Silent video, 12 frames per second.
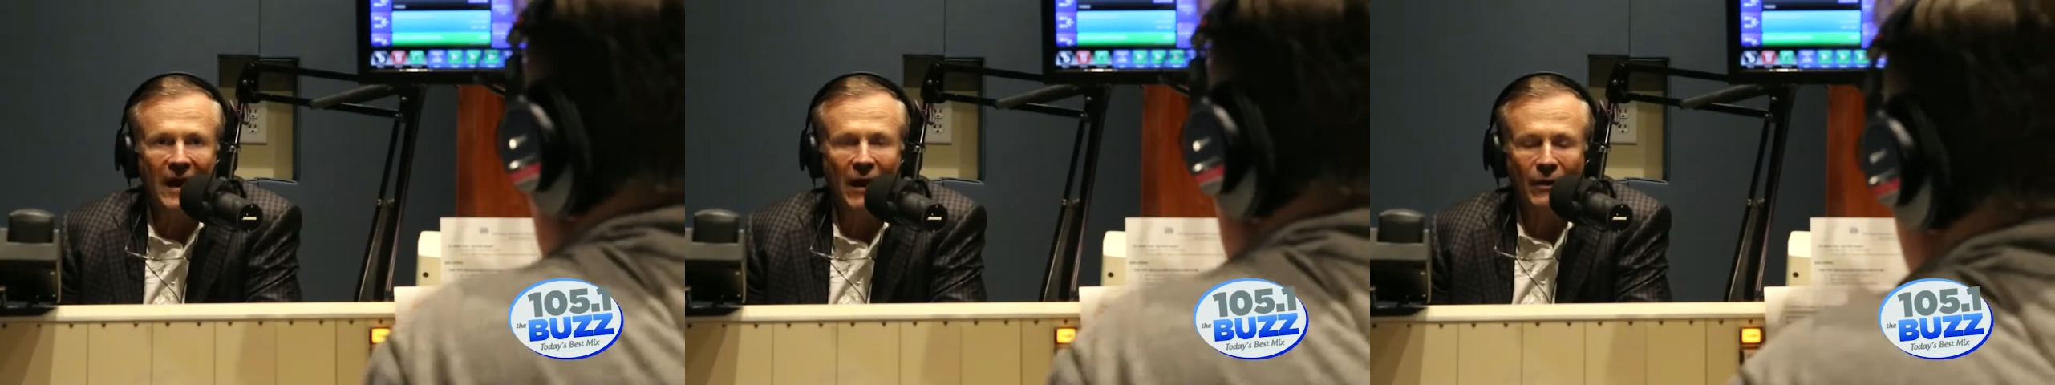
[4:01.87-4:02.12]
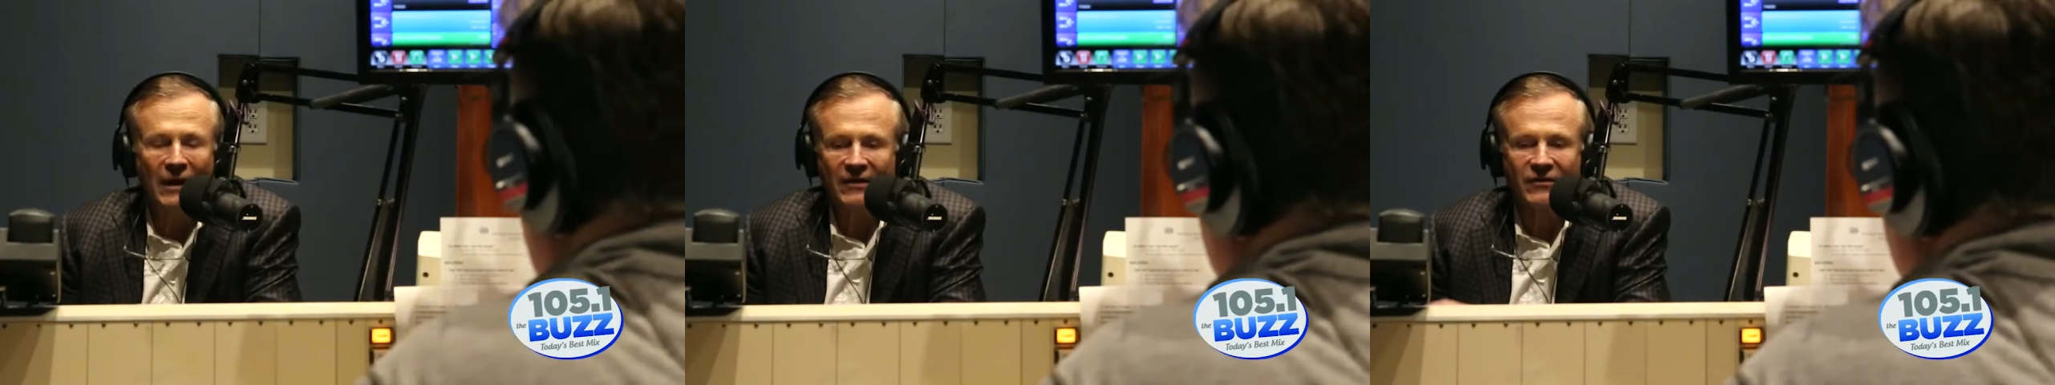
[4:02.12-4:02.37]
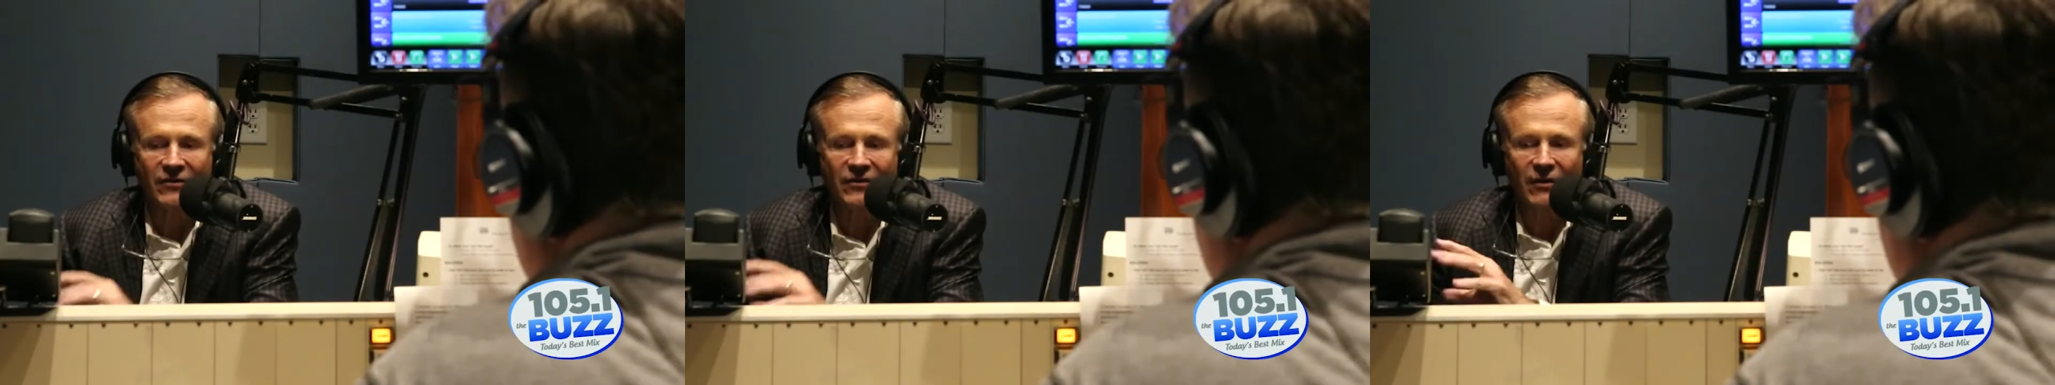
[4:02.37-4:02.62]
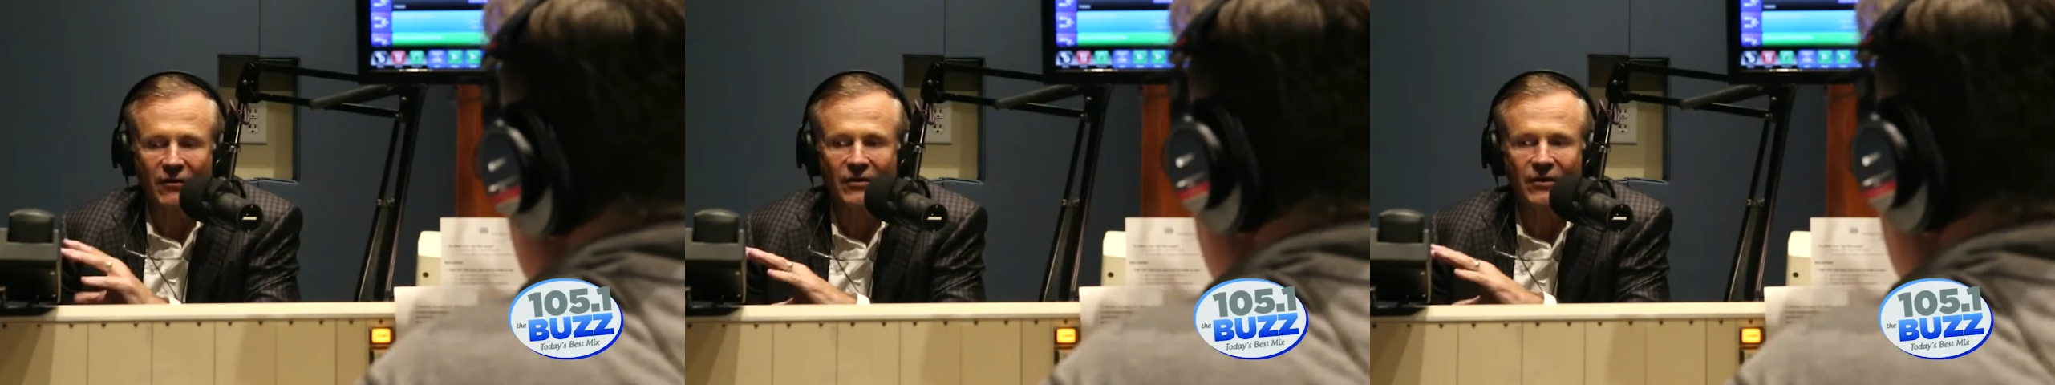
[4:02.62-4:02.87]
Yeah, we like
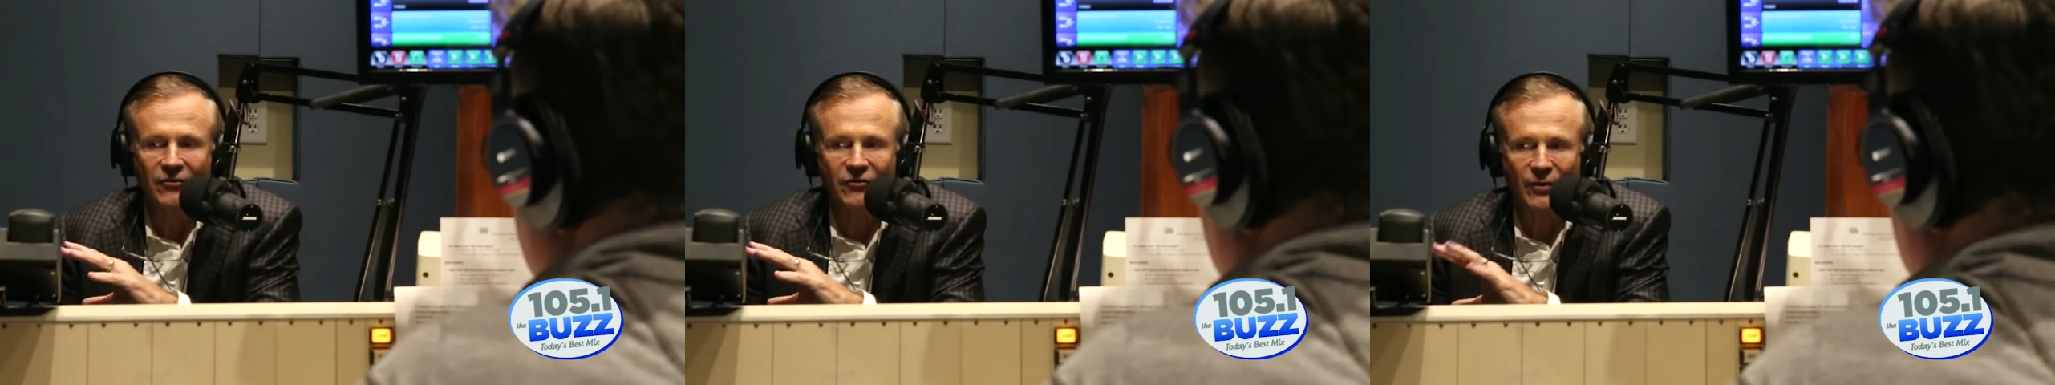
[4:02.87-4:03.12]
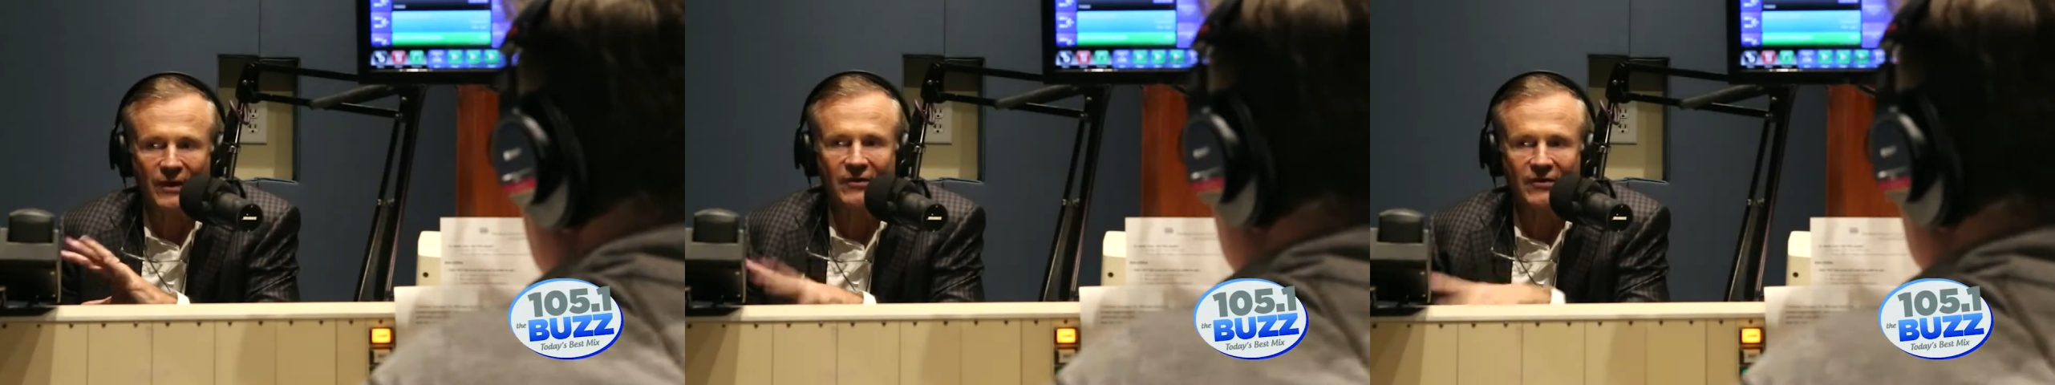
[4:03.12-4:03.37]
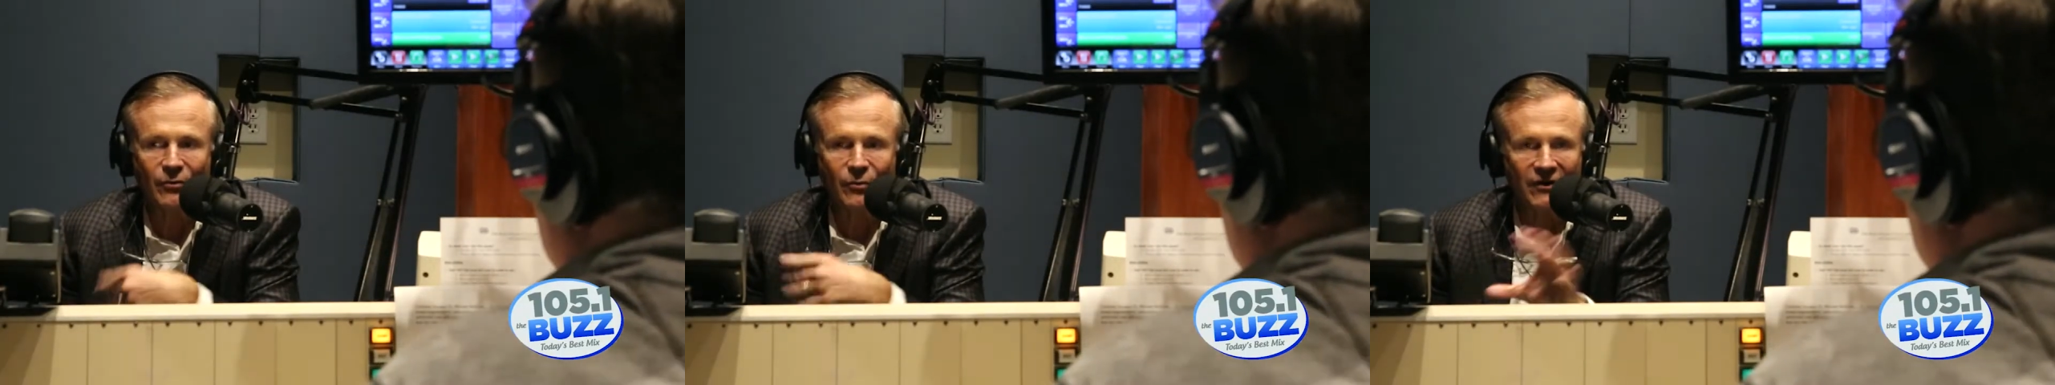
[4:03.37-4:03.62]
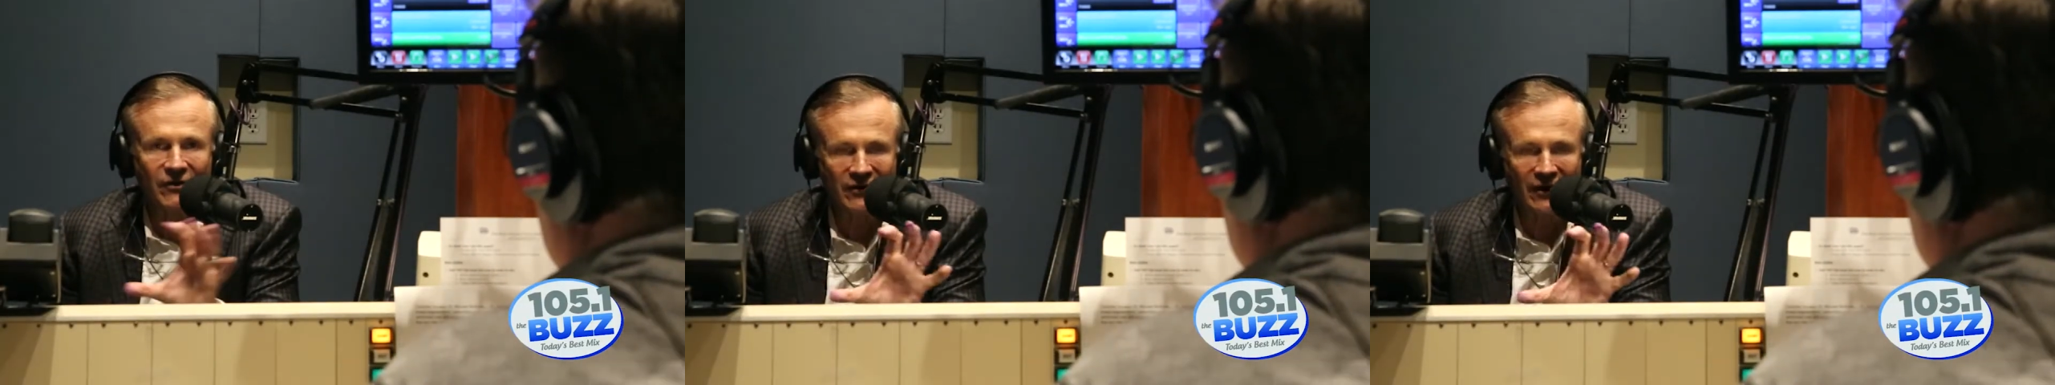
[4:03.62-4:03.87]
to treat to
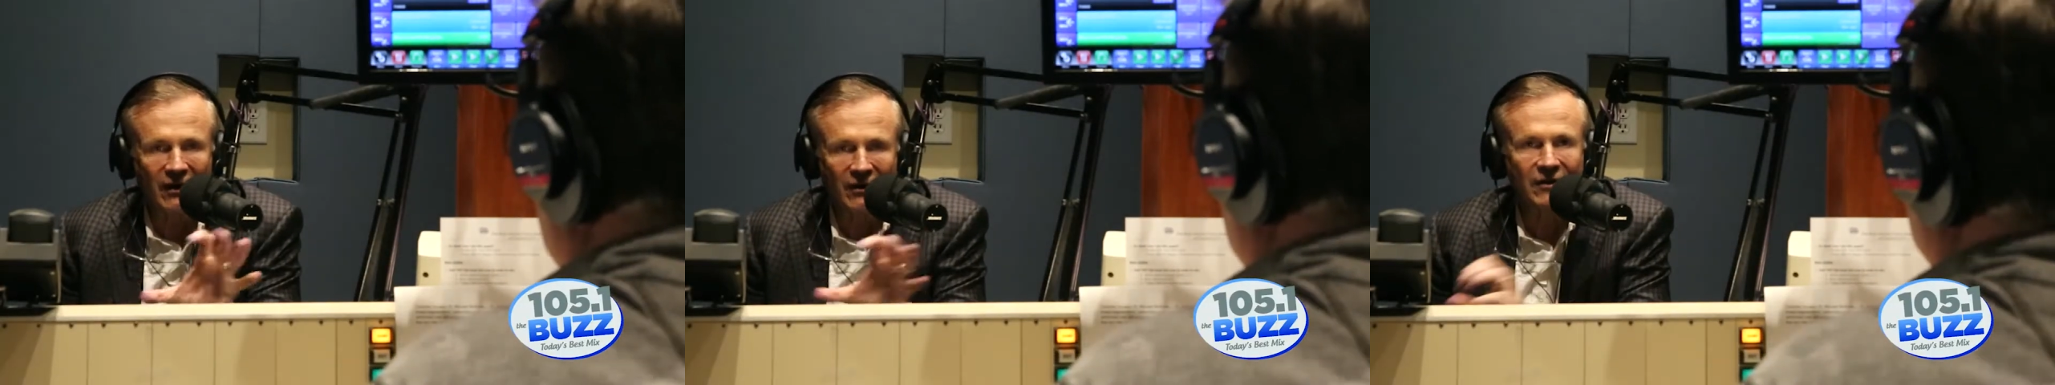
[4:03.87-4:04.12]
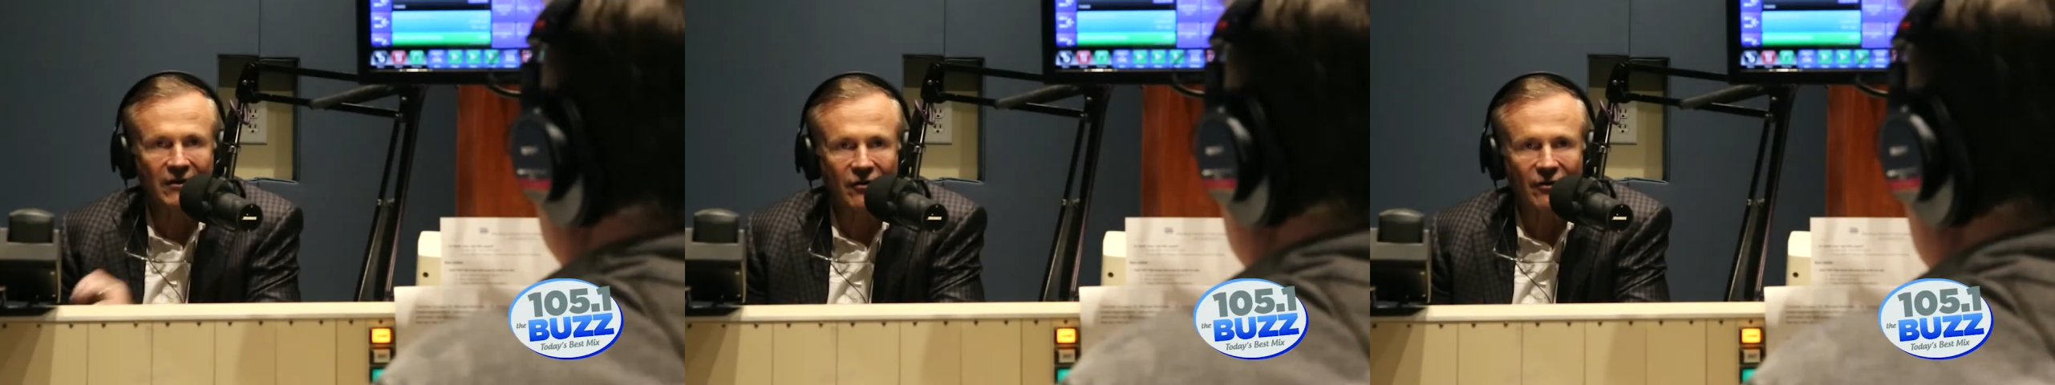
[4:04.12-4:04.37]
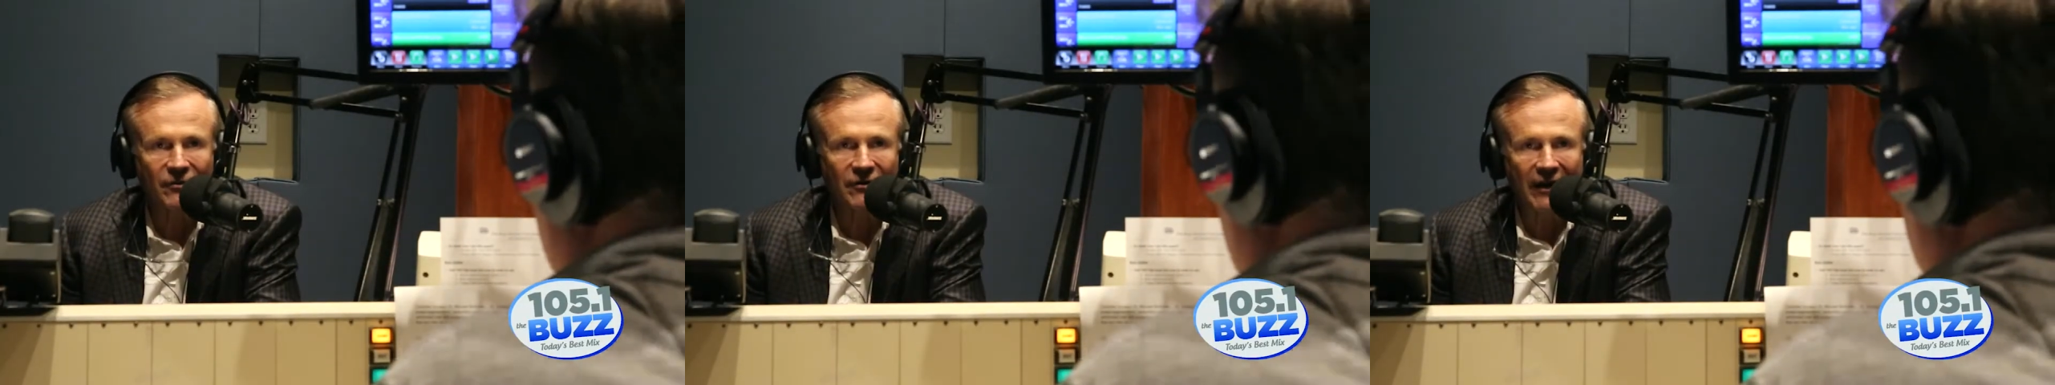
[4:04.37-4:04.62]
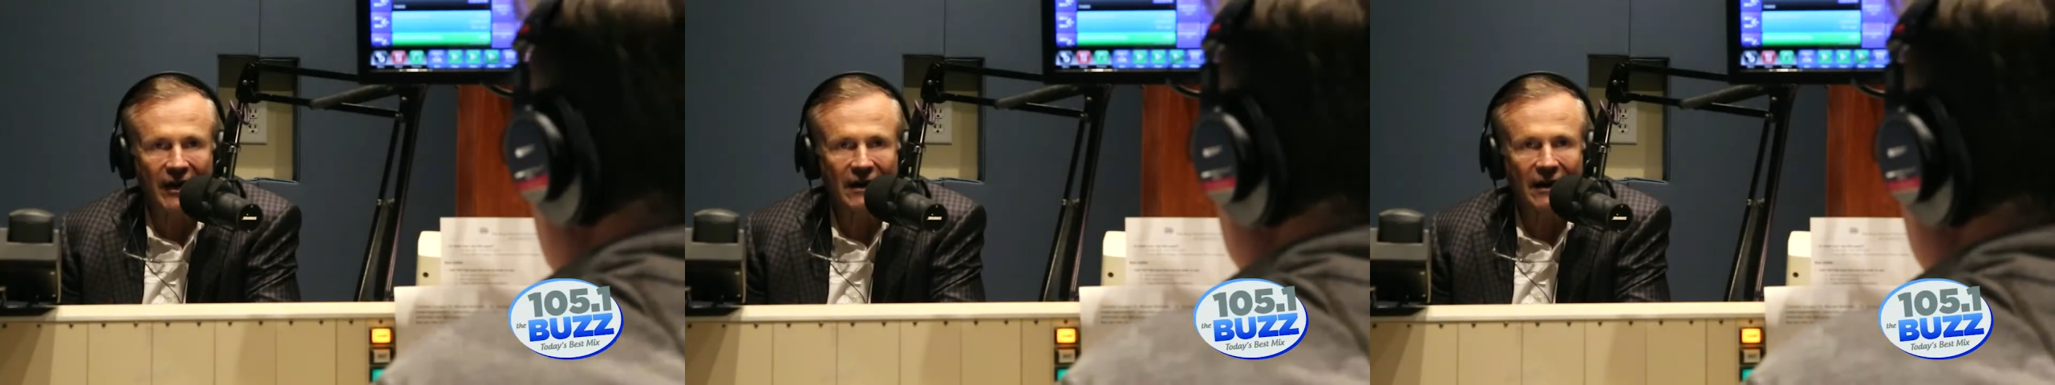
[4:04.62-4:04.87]
result in terms of that.